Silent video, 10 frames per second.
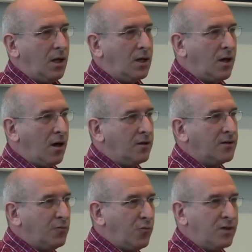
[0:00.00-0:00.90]
a car
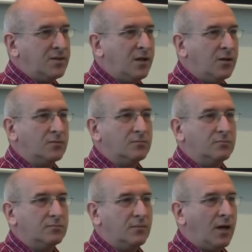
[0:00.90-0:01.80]
that breaks down
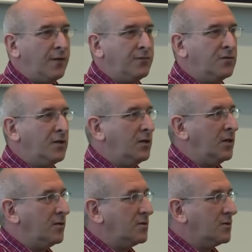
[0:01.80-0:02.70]
after 10
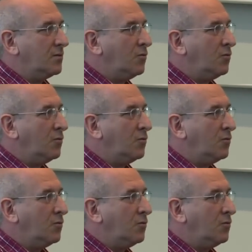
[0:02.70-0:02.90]
years?